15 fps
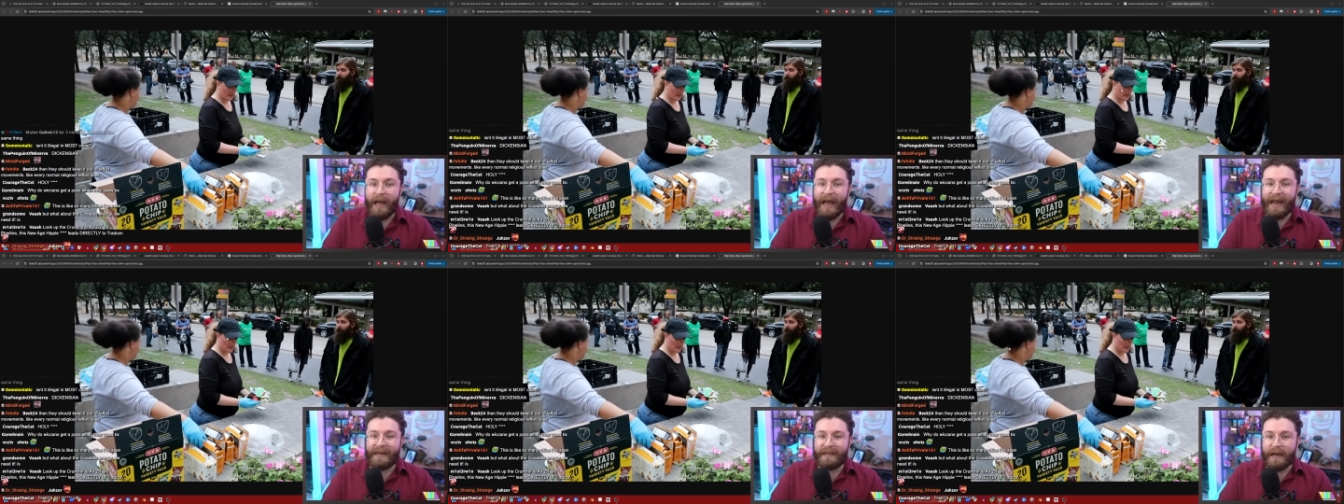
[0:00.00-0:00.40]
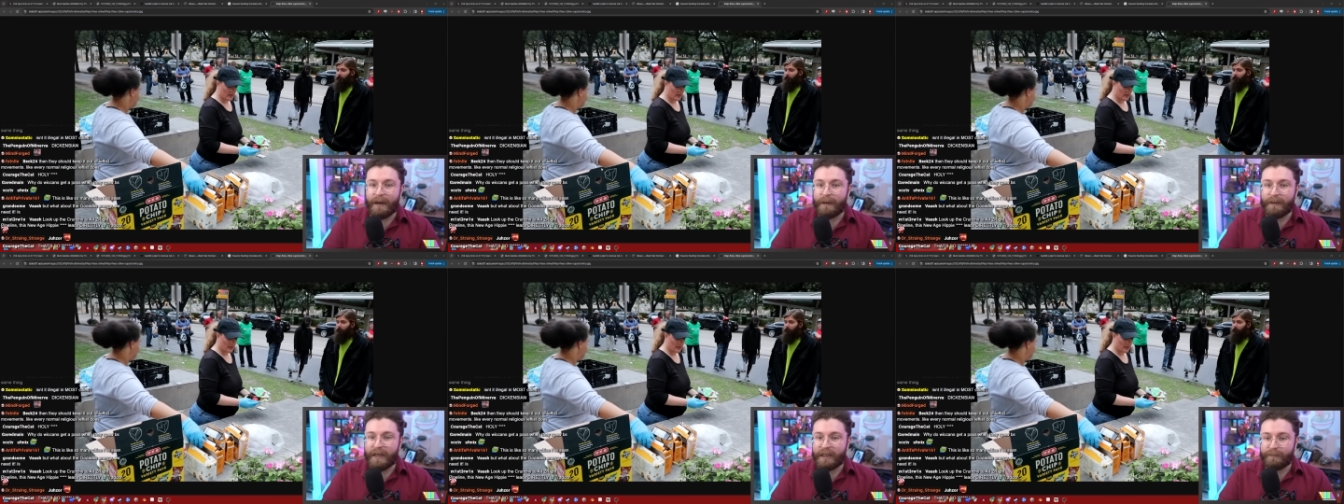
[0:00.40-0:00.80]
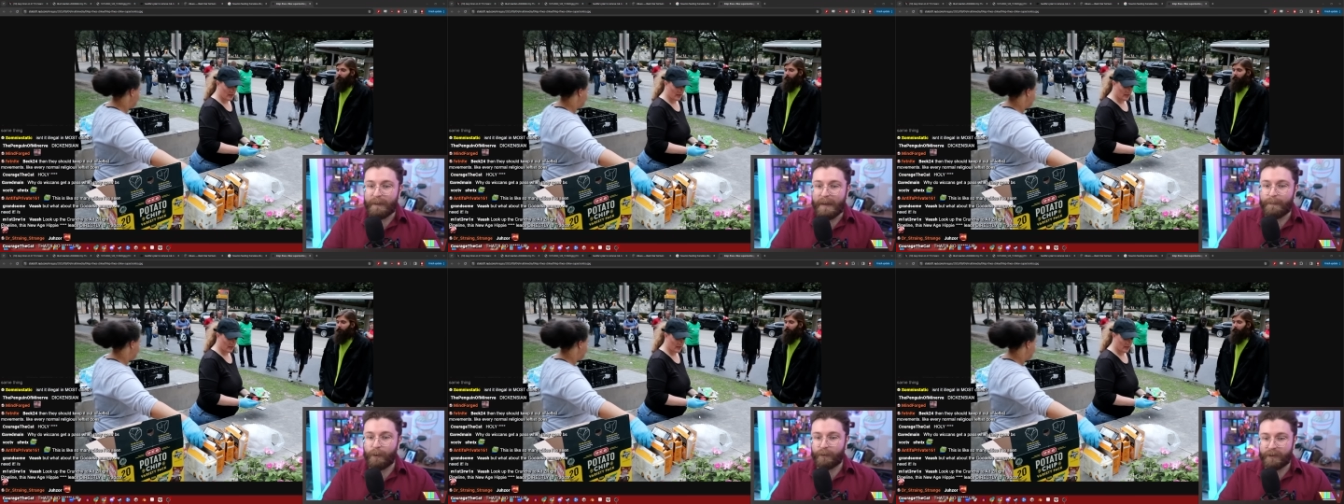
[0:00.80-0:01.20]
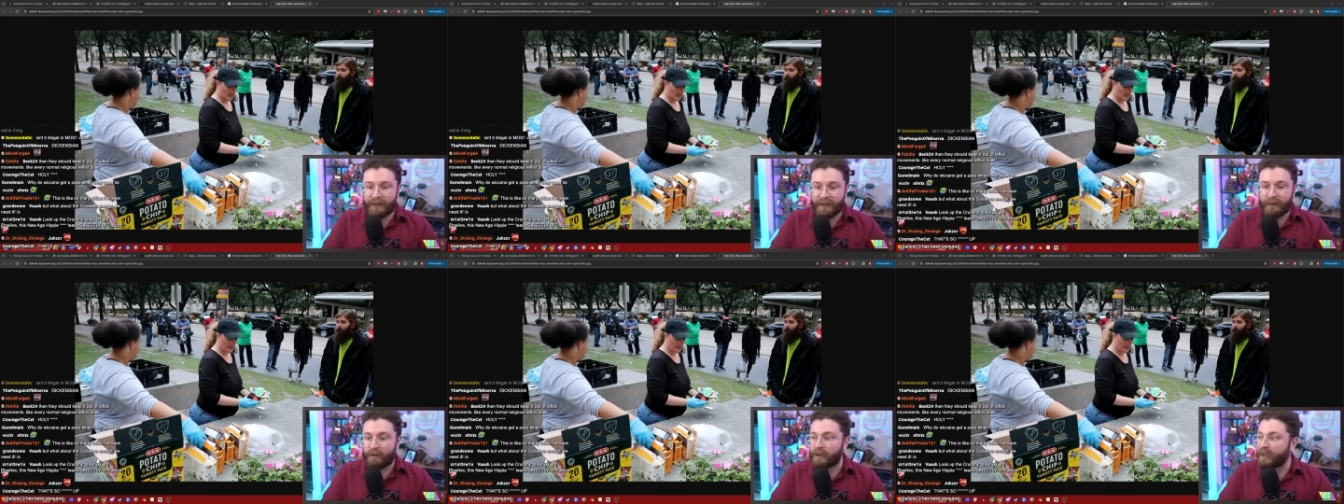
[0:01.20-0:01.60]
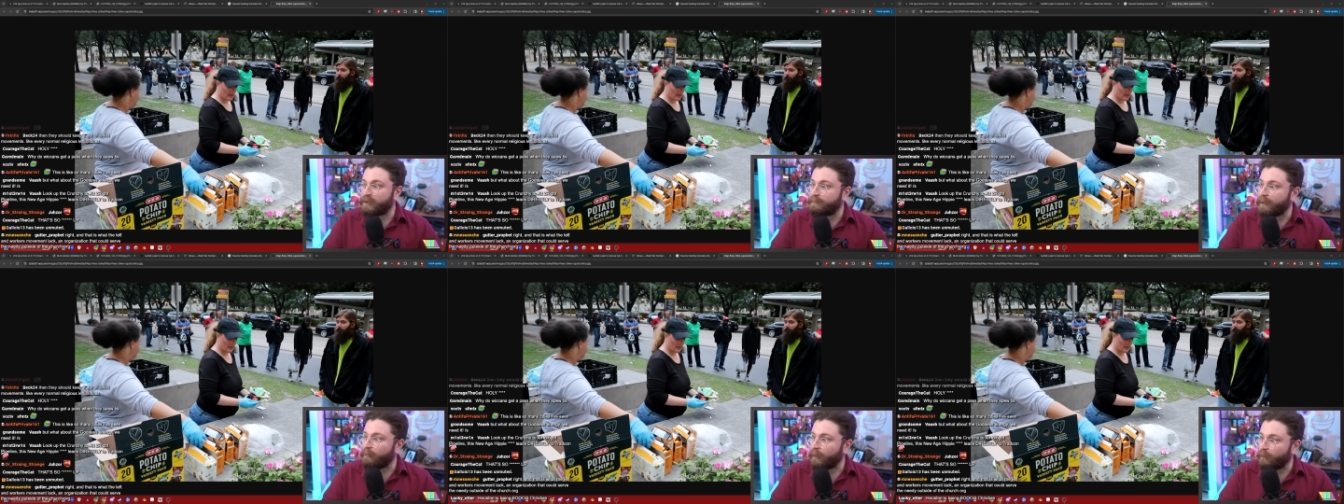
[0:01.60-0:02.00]
And none of these people, this is no
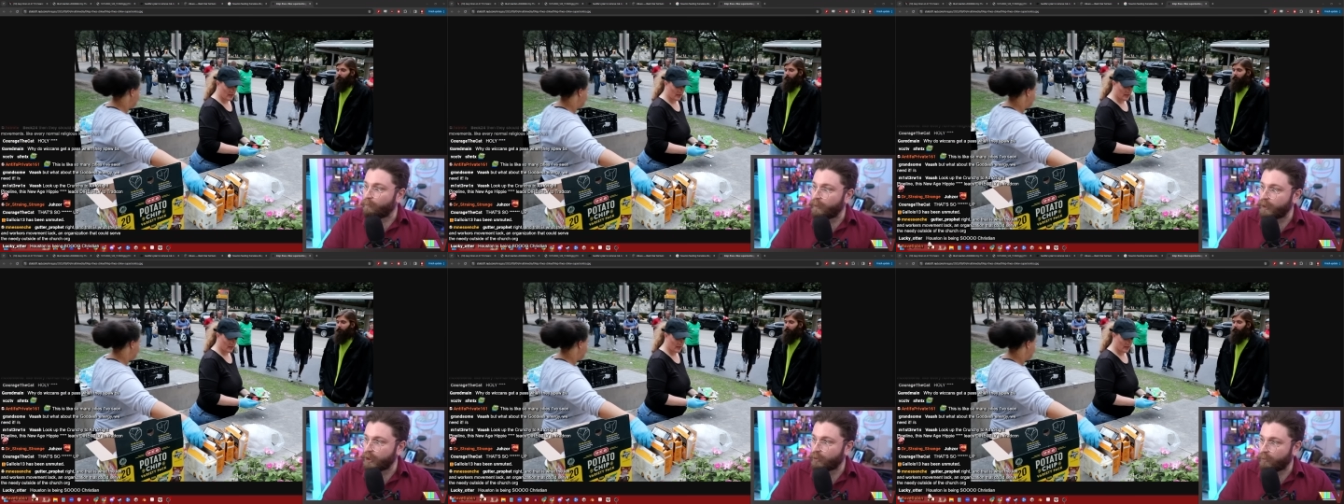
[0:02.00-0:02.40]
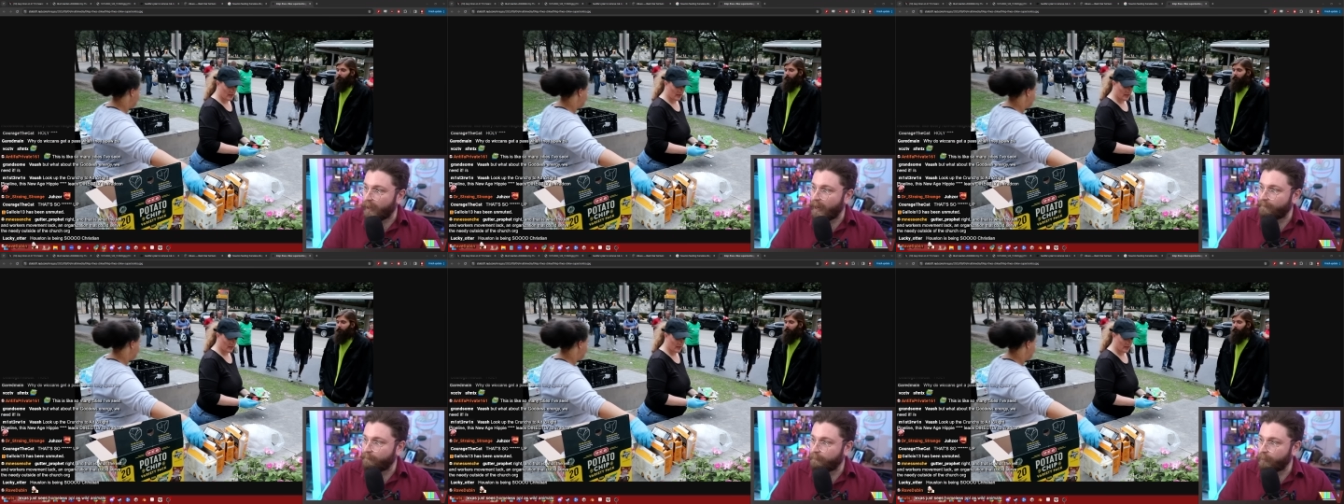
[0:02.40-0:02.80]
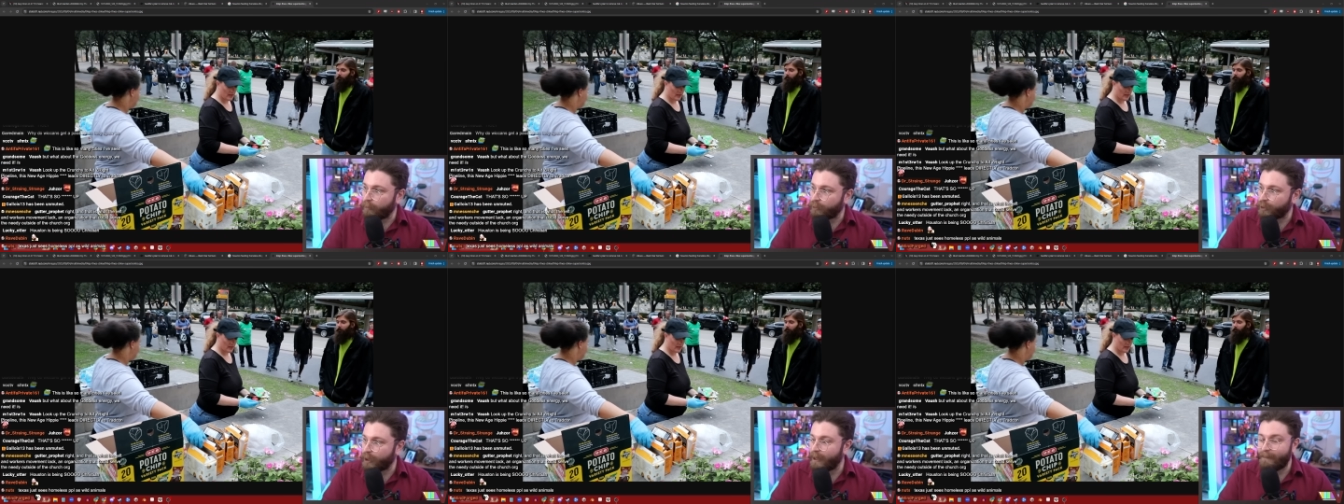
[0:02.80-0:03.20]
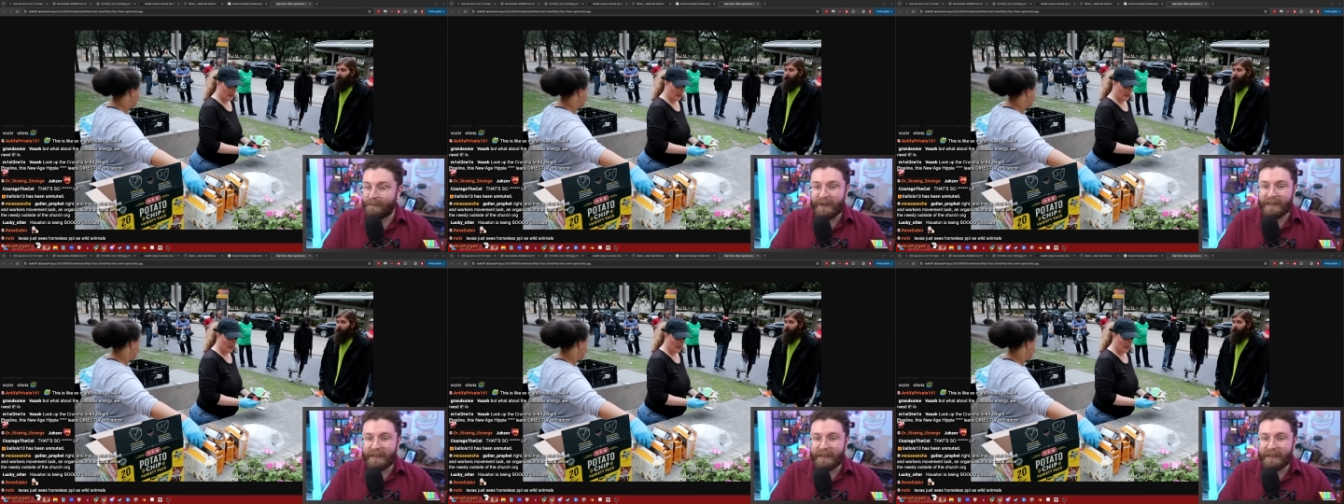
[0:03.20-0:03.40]
spirit witchcraft bullshit.